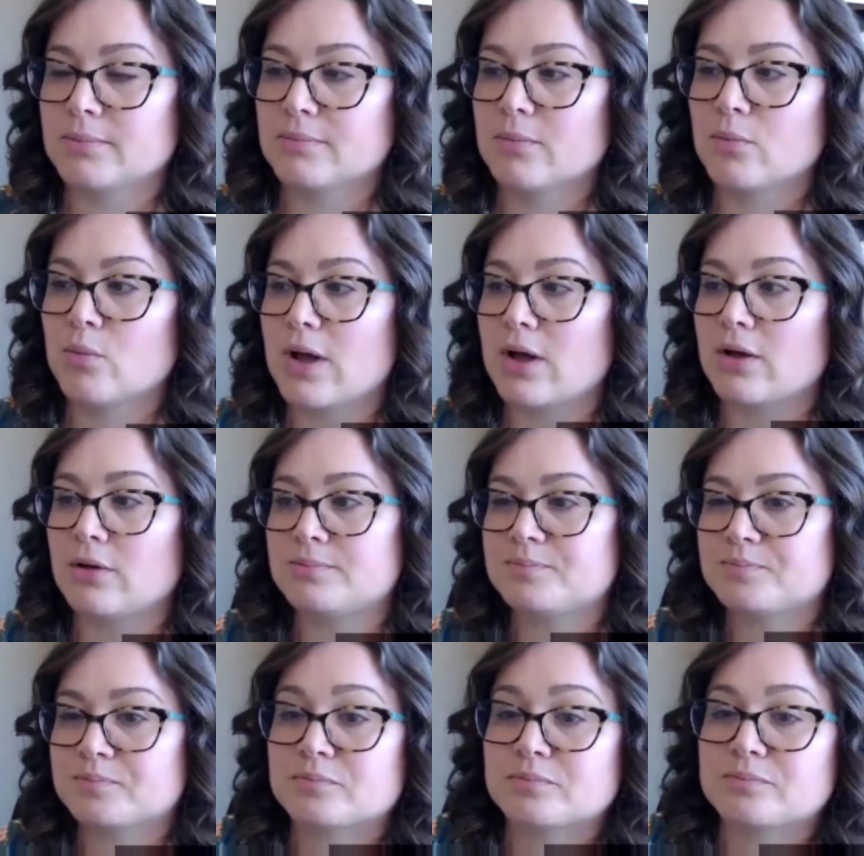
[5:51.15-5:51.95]

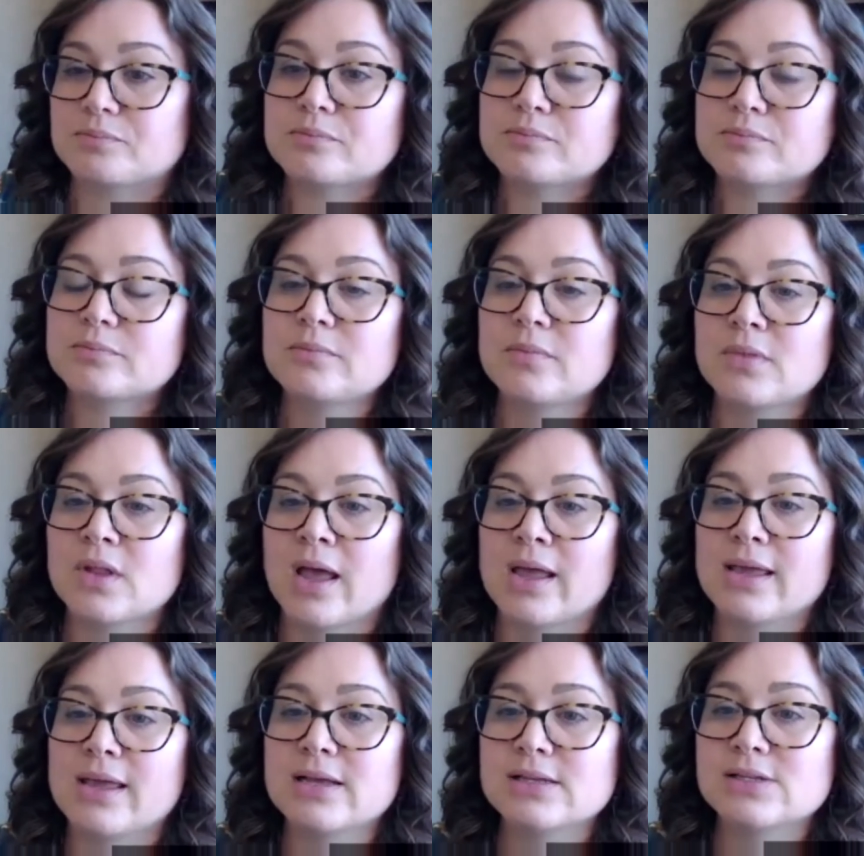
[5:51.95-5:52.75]
well,
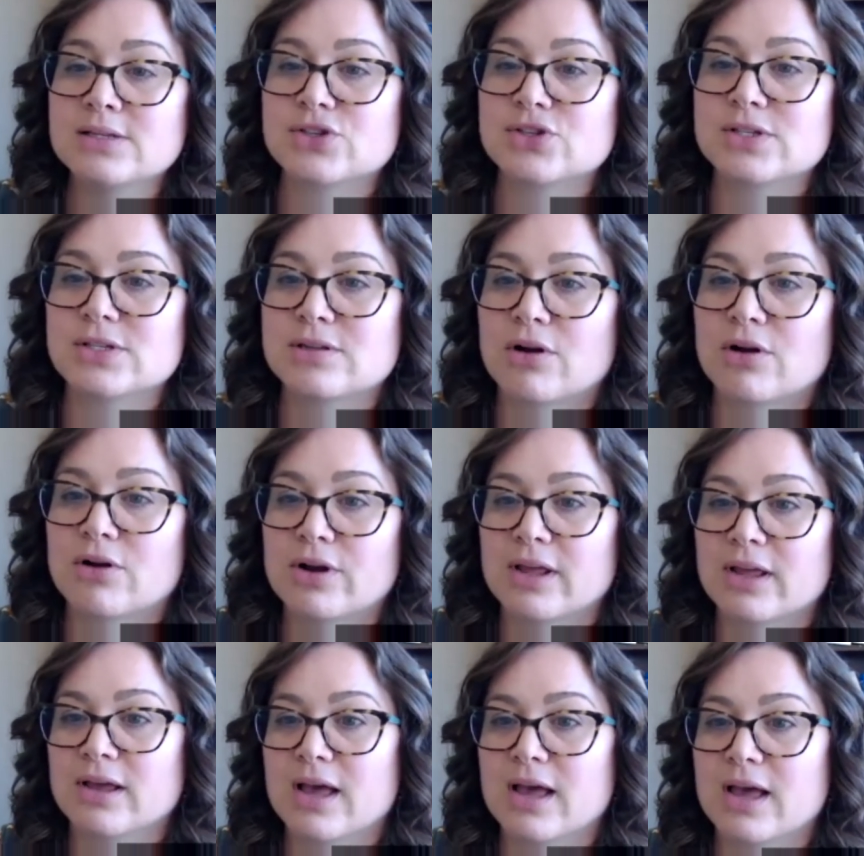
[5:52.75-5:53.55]
I guess just
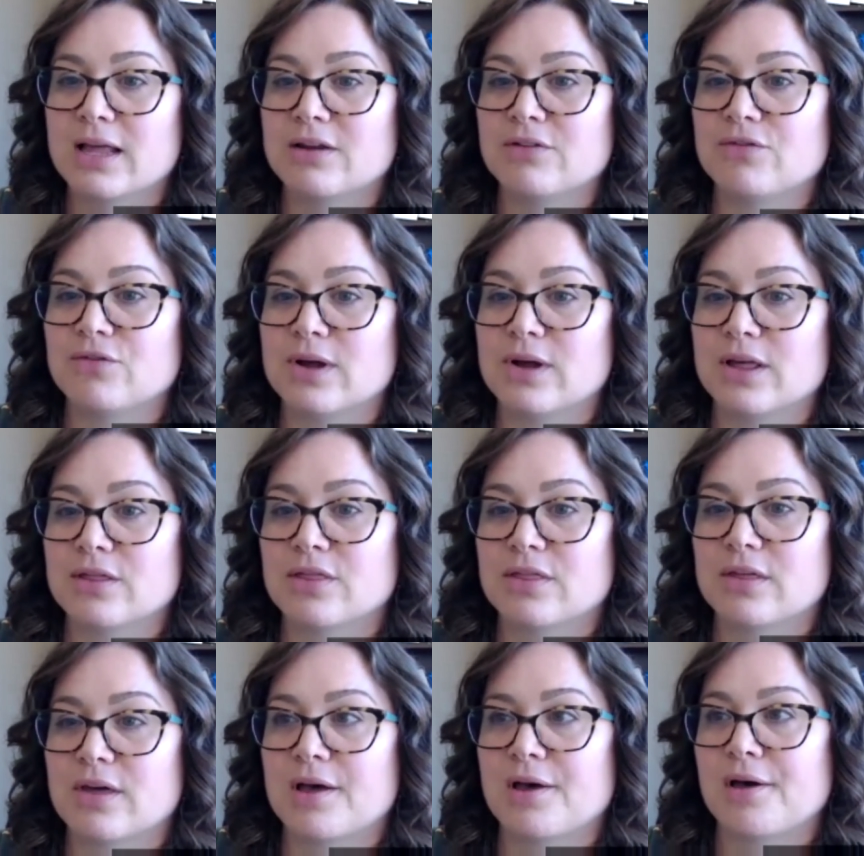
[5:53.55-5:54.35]
starting kind of with
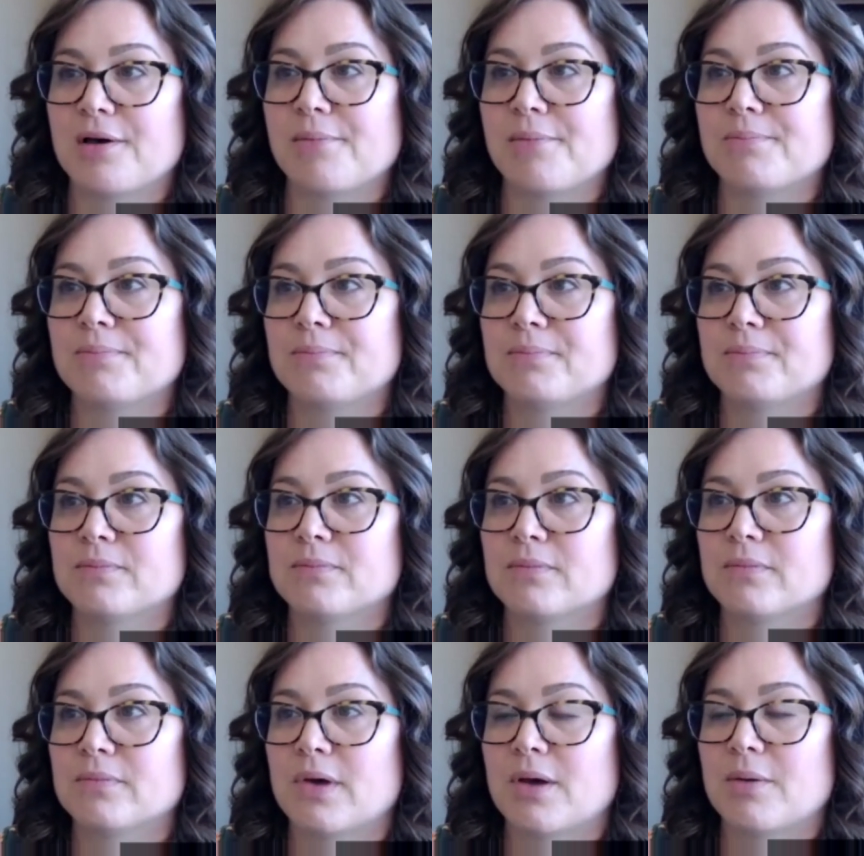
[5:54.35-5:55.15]

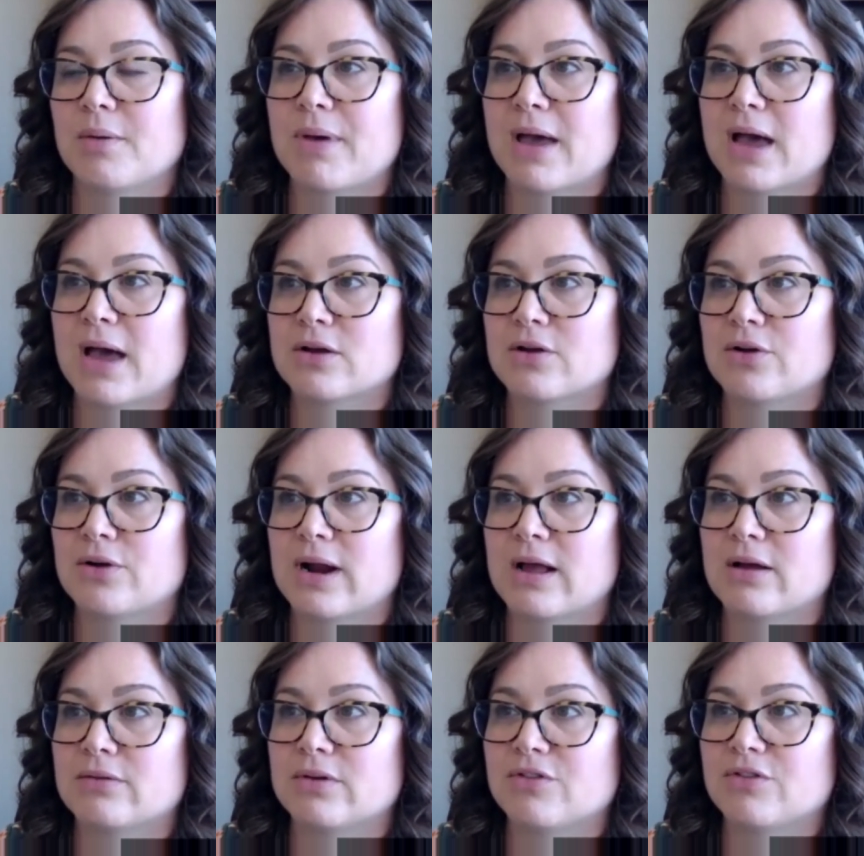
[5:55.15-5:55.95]
a
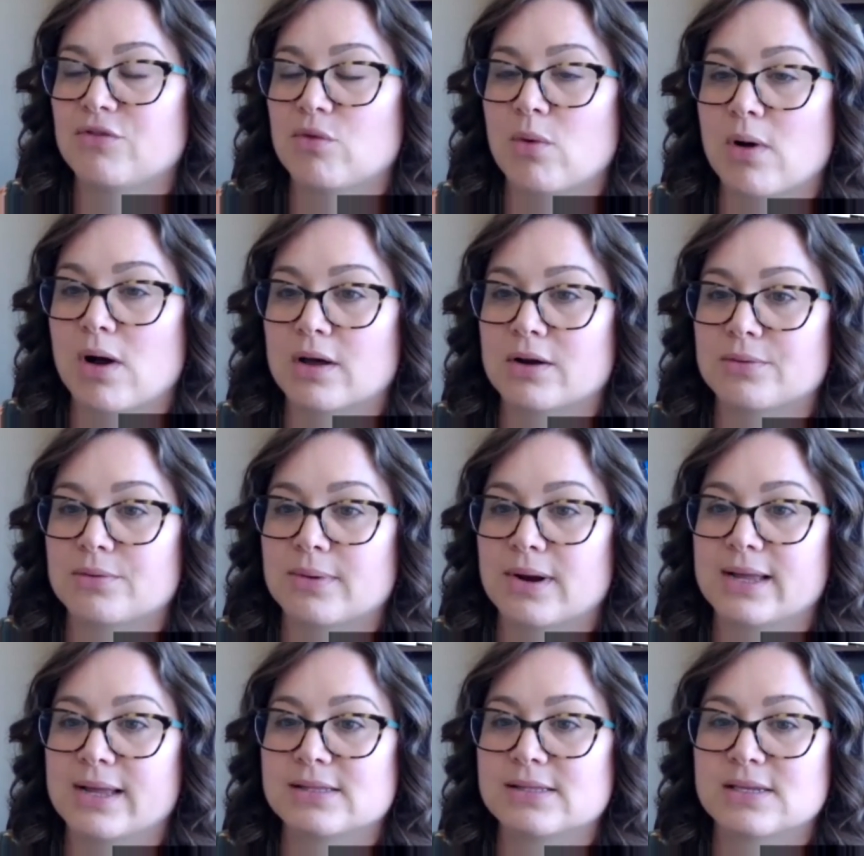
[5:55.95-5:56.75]
background of water
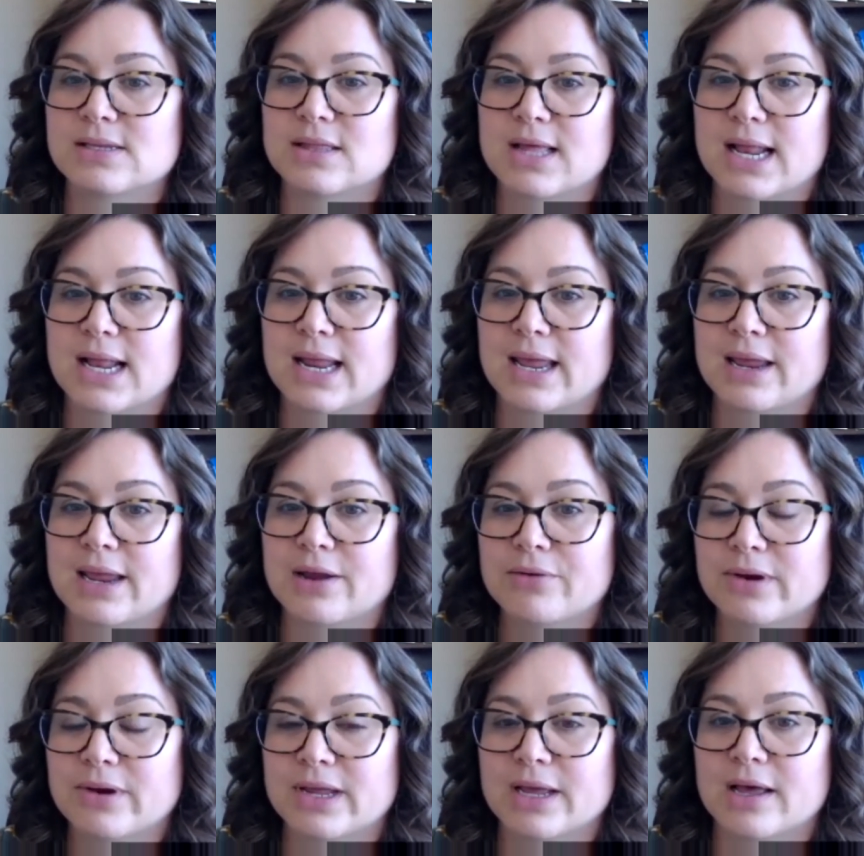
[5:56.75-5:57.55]
rights in that
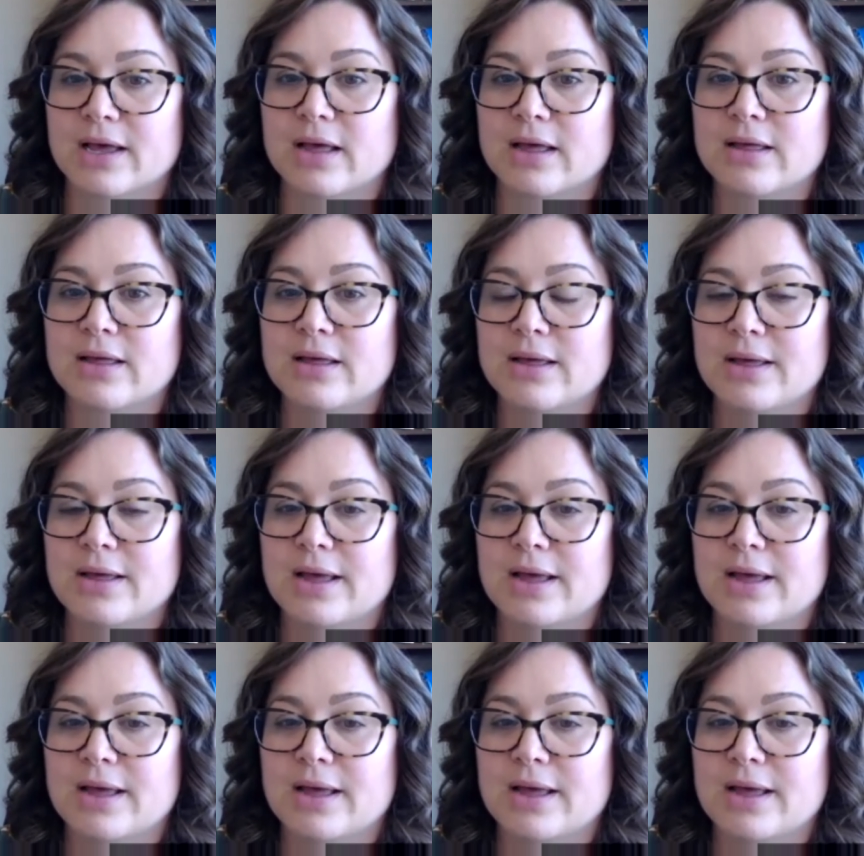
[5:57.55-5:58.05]
area,